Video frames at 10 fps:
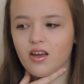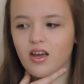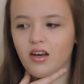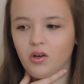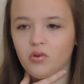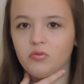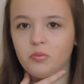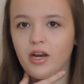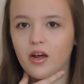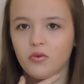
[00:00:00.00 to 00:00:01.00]
I love
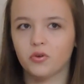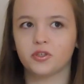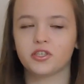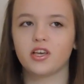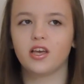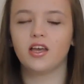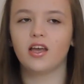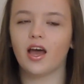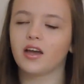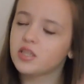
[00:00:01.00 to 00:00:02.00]
being outdoors.
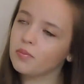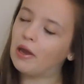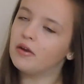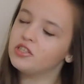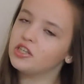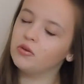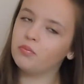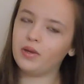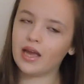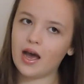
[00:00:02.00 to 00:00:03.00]
I suppose you
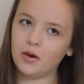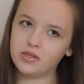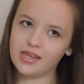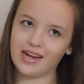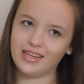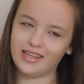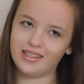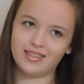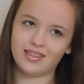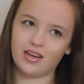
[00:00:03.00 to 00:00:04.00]
could be outside,
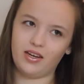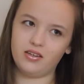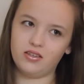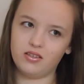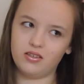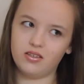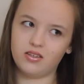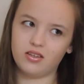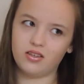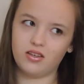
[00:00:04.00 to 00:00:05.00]
inside.
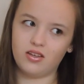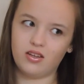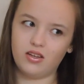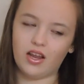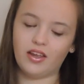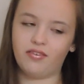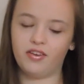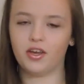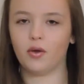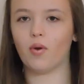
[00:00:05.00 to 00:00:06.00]
Like if
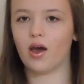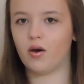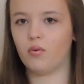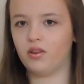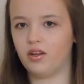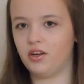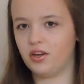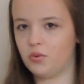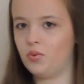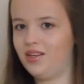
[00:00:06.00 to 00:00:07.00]
you go out and then you
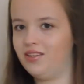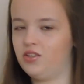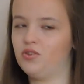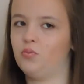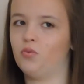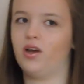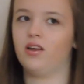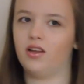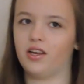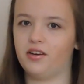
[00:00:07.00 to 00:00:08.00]
go into somewhere,
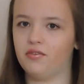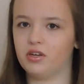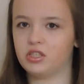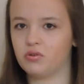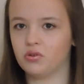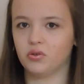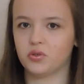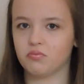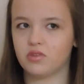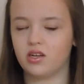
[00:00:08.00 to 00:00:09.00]
like in a restaurant or
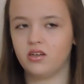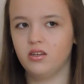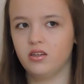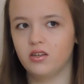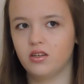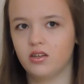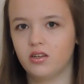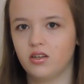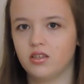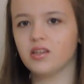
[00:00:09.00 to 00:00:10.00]
something.
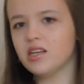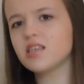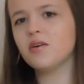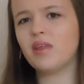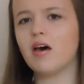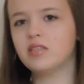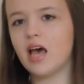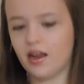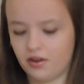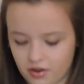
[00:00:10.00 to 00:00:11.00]
So let's go with
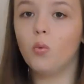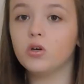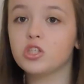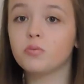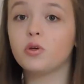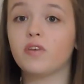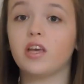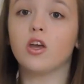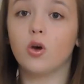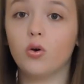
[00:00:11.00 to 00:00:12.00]
outside. Watch a
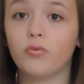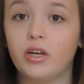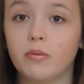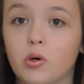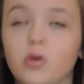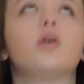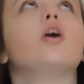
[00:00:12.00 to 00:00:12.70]
movie or read a book.